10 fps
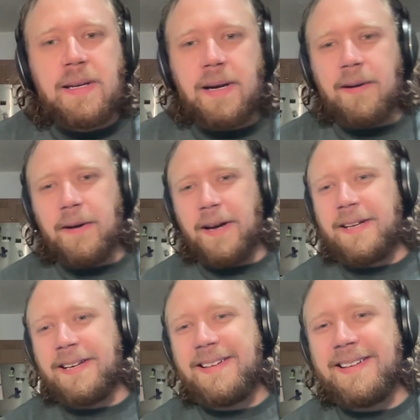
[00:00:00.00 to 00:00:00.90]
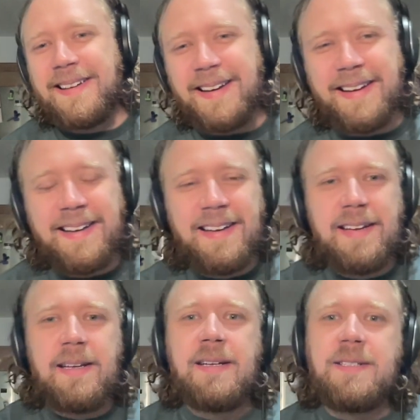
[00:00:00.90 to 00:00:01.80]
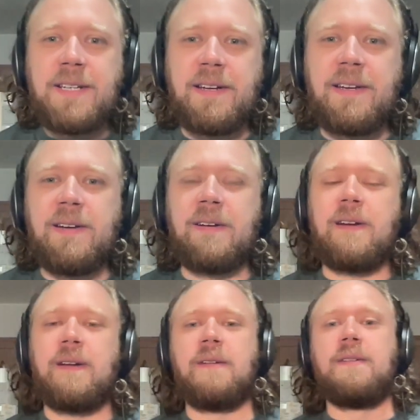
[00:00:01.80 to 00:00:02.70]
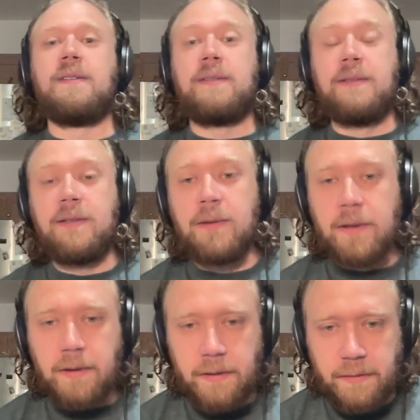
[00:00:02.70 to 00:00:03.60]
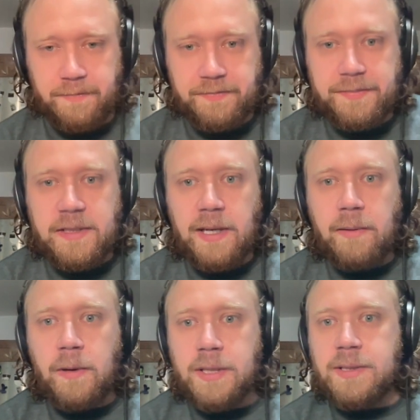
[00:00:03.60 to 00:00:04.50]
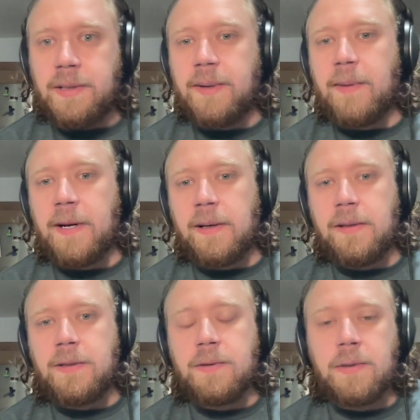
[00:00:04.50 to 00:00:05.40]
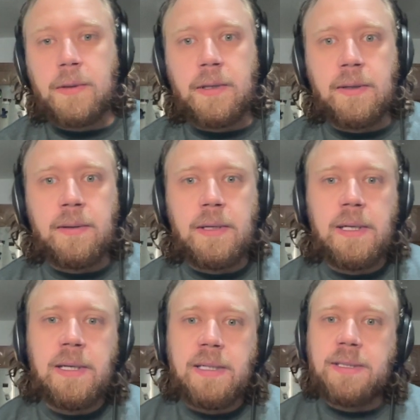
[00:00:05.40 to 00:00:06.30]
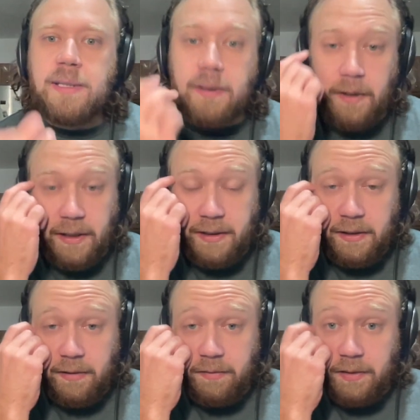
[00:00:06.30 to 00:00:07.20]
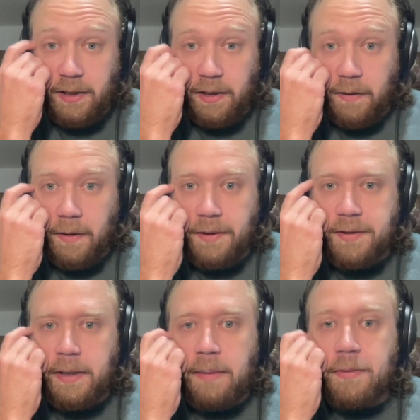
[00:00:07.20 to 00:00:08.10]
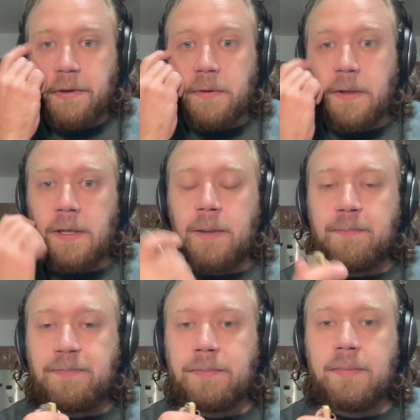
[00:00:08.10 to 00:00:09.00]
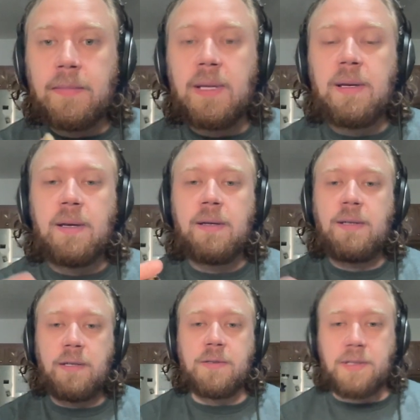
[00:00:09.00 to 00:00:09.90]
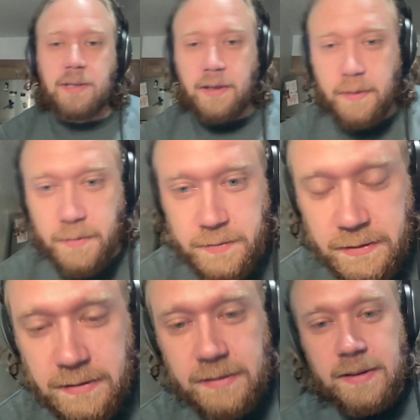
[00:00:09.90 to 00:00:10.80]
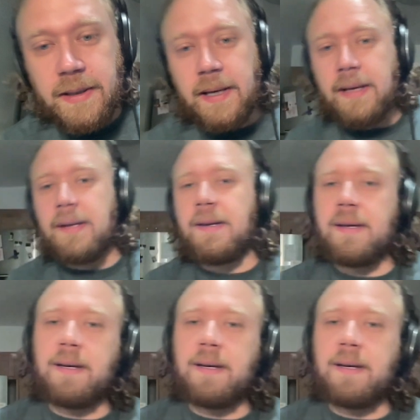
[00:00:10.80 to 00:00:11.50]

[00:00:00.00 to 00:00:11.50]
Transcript: Alright, Jake here, gonna do a little Doc Watson harmonica tutorial. So I did a video on Tom Dooley years ago, and